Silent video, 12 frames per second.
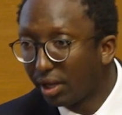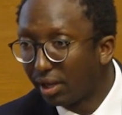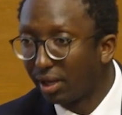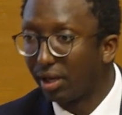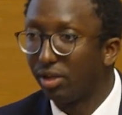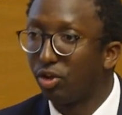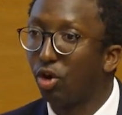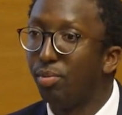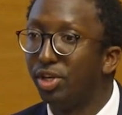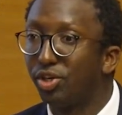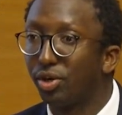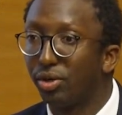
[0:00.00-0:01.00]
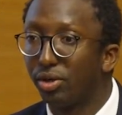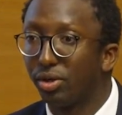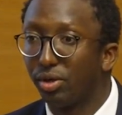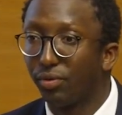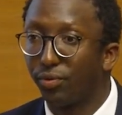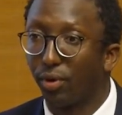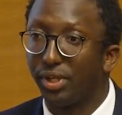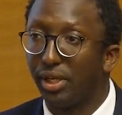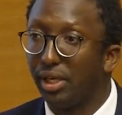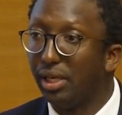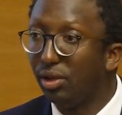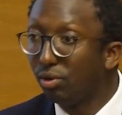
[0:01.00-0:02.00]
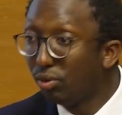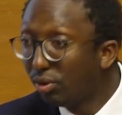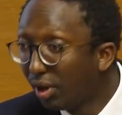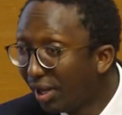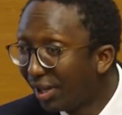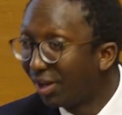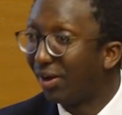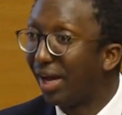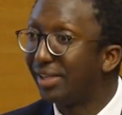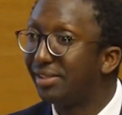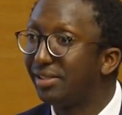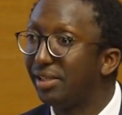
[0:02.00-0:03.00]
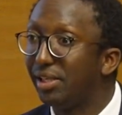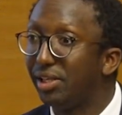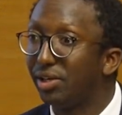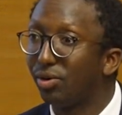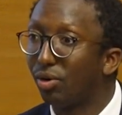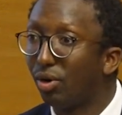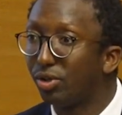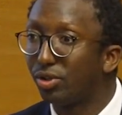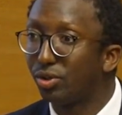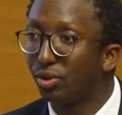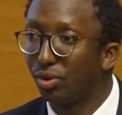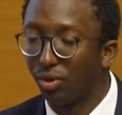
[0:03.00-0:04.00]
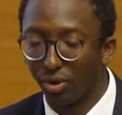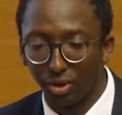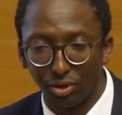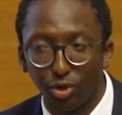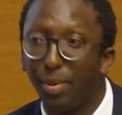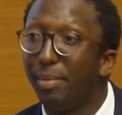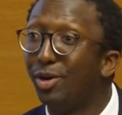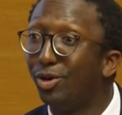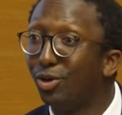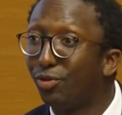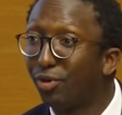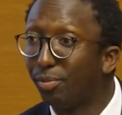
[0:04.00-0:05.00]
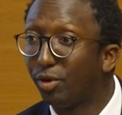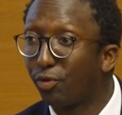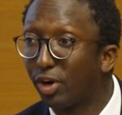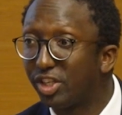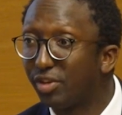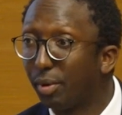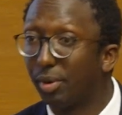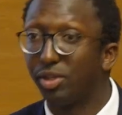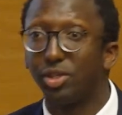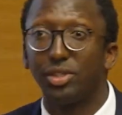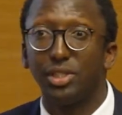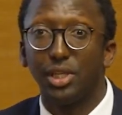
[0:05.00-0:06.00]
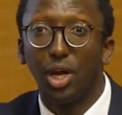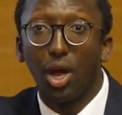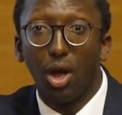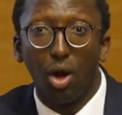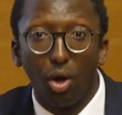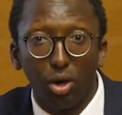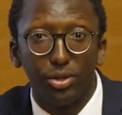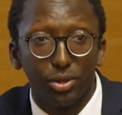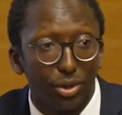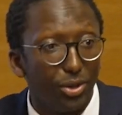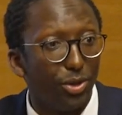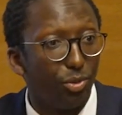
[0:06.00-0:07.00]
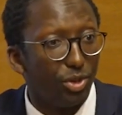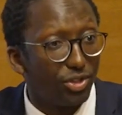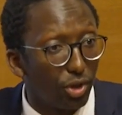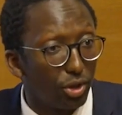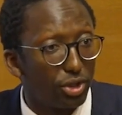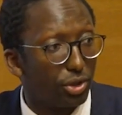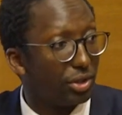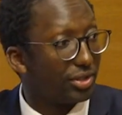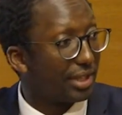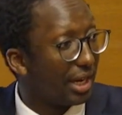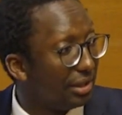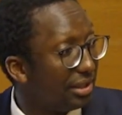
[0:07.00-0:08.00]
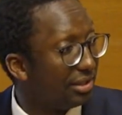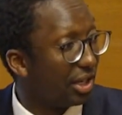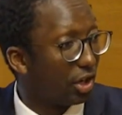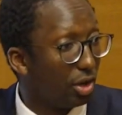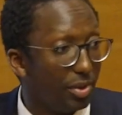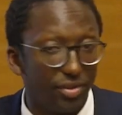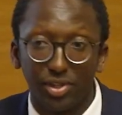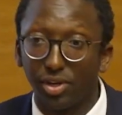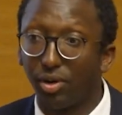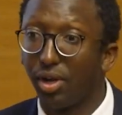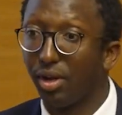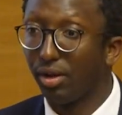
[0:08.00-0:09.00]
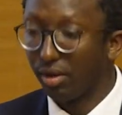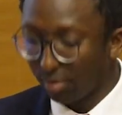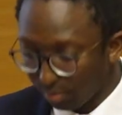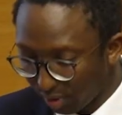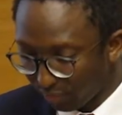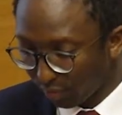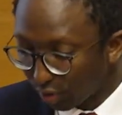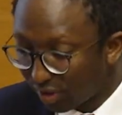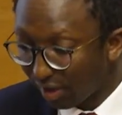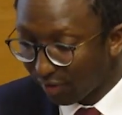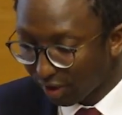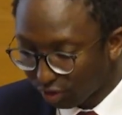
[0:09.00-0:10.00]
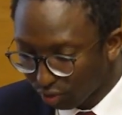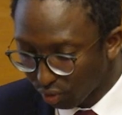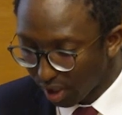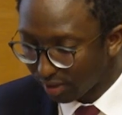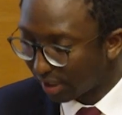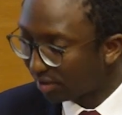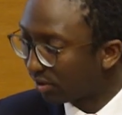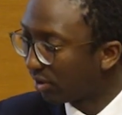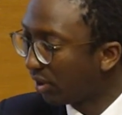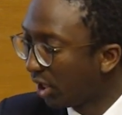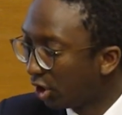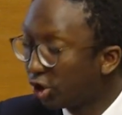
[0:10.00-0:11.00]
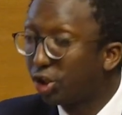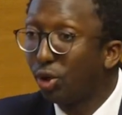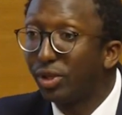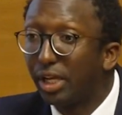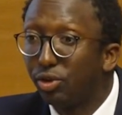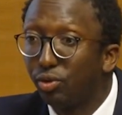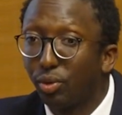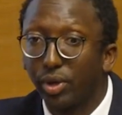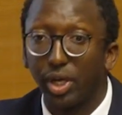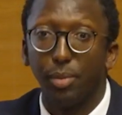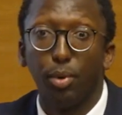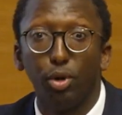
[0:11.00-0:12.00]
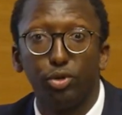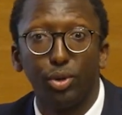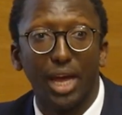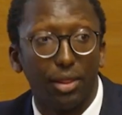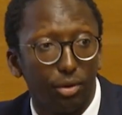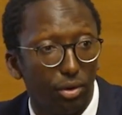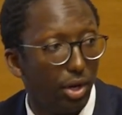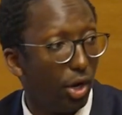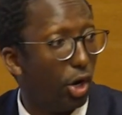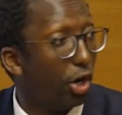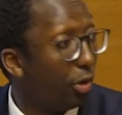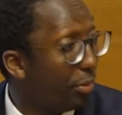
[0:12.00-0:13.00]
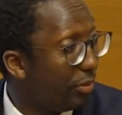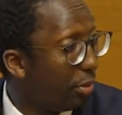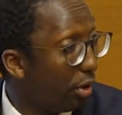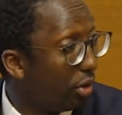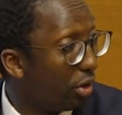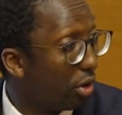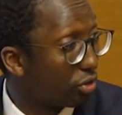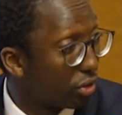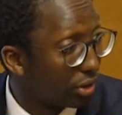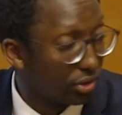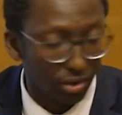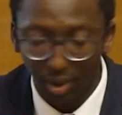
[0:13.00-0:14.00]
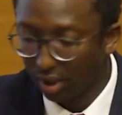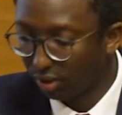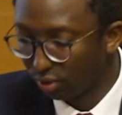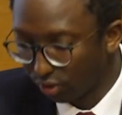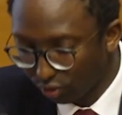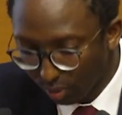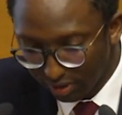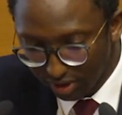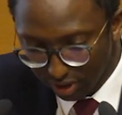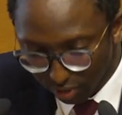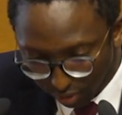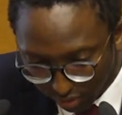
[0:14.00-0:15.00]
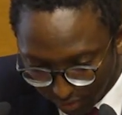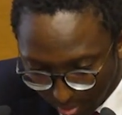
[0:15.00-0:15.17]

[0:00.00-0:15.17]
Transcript: the Commissioner for the EU. I see here also Thomas Millonneau from the French Development Agency, all the researchers, the scientists, the economists here, a diverse crowd that show that you were able to gather a lot of people across those 20 years.